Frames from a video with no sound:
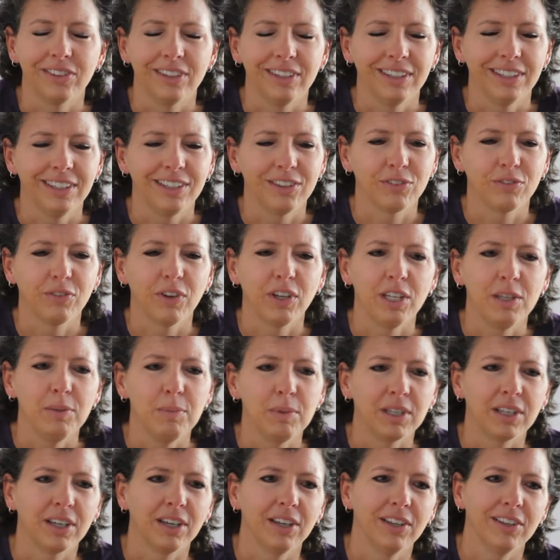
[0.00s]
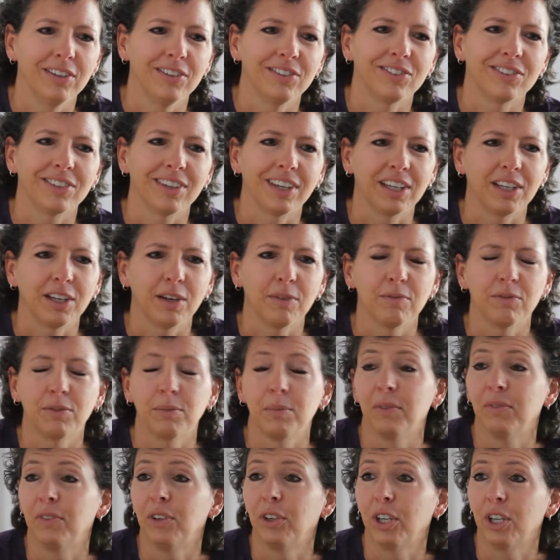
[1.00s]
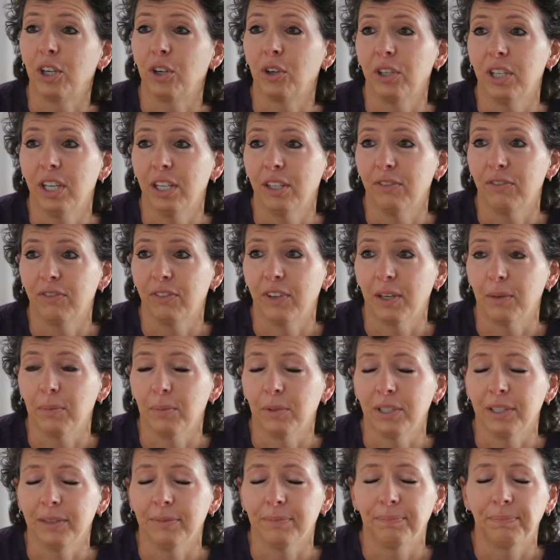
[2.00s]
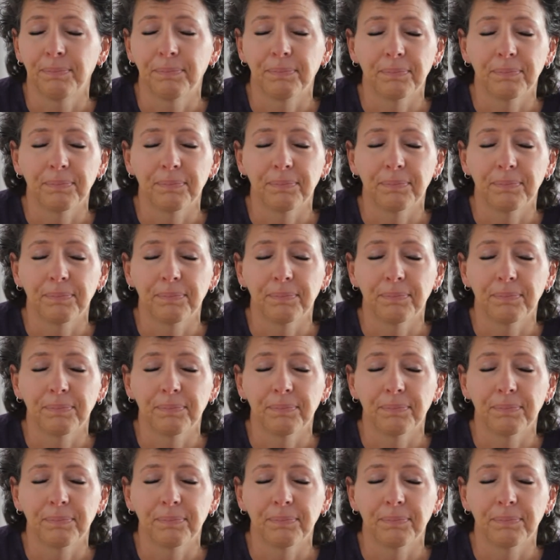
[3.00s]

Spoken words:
And it's funny because I come from a very creative family.